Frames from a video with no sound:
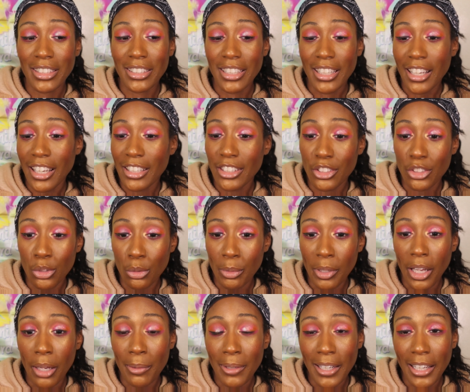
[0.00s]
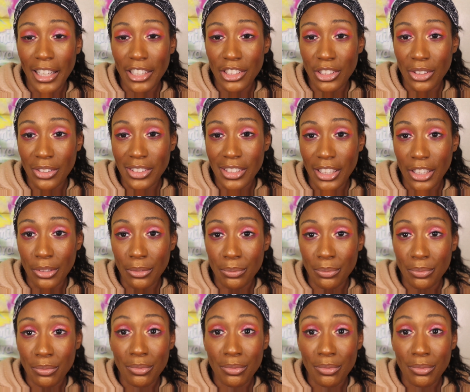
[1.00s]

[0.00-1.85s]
it, you'll be able to catch it on sale.